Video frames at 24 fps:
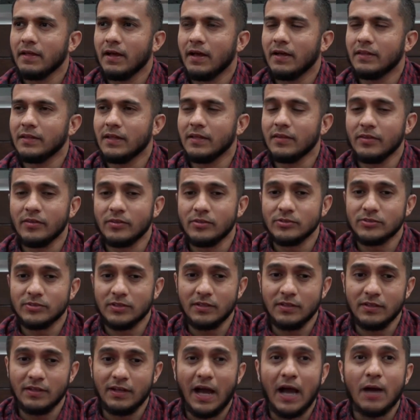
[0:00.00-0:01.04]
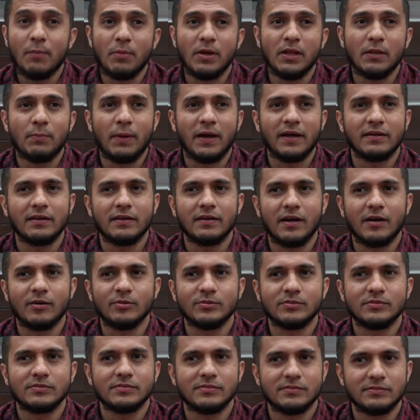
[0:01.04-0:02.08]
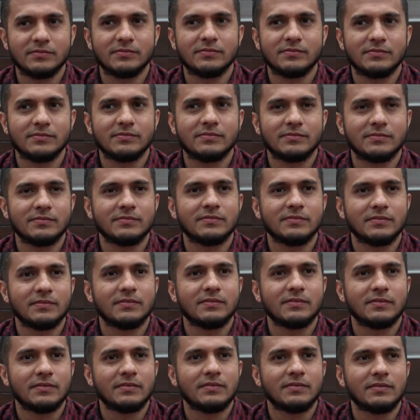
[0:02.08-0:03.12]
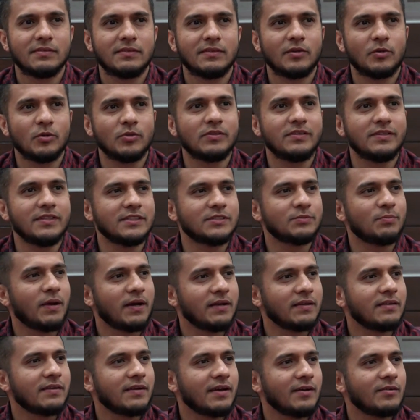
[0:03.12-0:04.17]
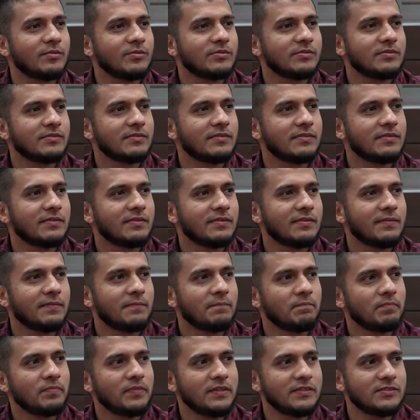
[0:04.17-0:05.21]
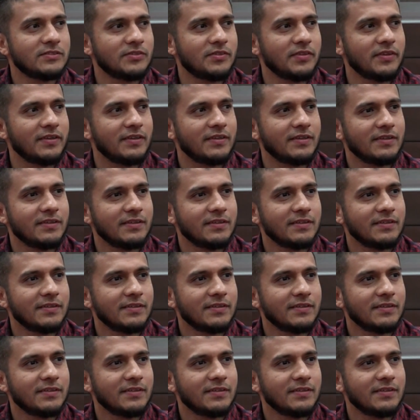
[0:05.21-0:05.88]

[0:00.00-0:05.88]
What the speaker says: And then there's a amal bank account, the good deeds bank account. These three.